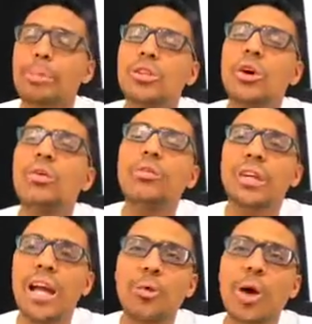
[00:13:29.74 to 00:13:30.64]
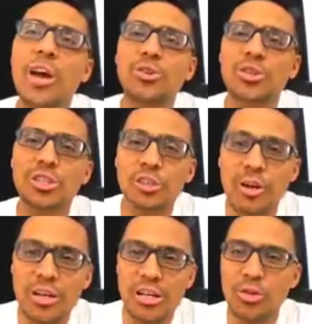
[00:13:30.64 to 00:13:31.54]
But don't forget why you're
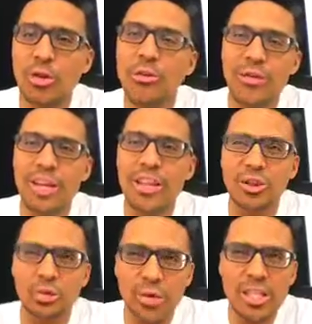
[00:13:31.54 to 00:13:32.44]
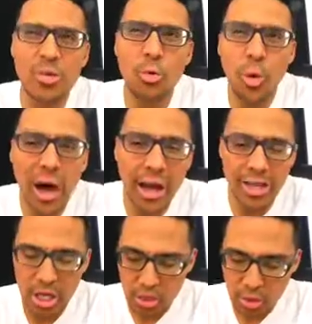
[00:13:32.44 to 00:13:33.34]
starting it. Don't forget the reason
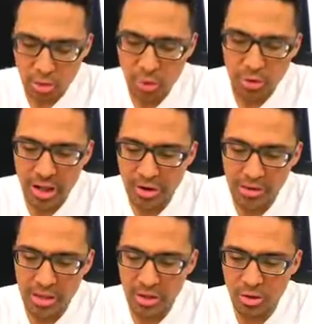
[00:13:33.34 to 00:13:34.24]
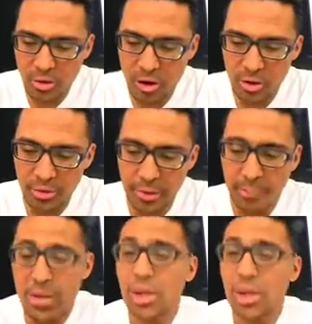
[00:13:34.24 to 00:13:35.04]
why you're doing everything you are doing.